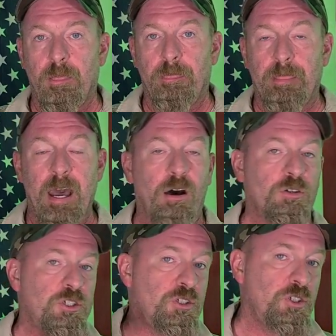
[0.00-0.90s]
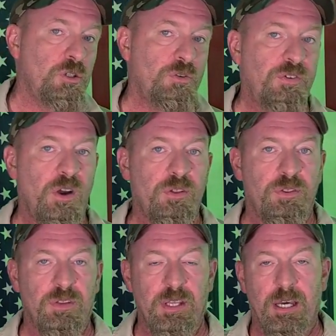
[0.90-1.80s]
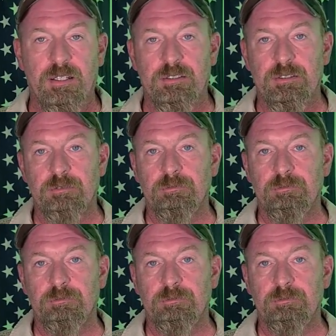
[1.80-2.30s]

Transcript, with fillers: Now, should you go farther than that?